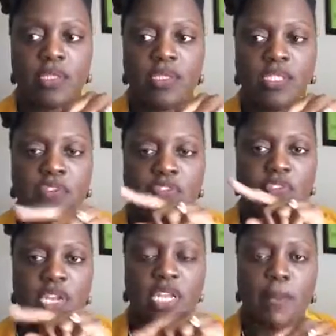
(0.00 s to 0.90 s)

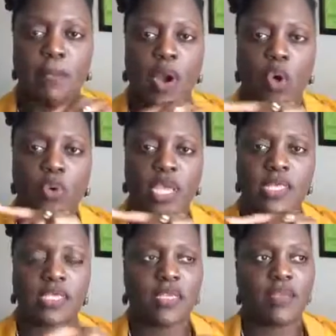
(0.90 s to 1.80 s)
different
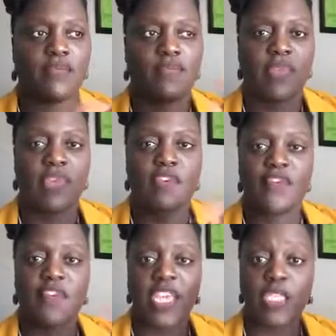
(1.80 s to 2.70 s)
components.
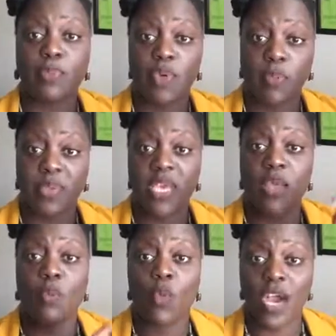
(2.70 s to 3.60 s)
Facebook
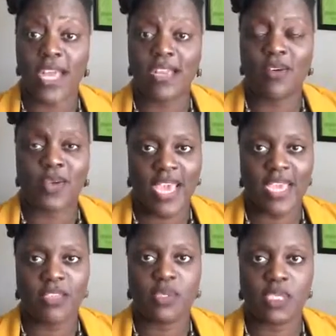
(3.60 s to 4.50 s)
being one, okay?
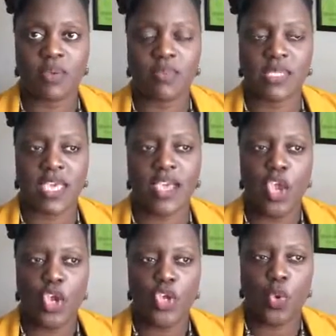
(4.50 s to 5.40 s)
You see what I'm saying?
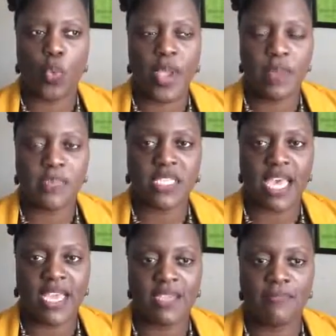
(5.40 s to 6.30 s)
Your
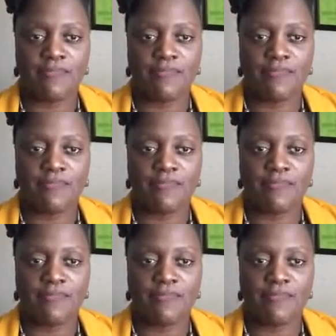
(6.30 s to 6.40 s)
website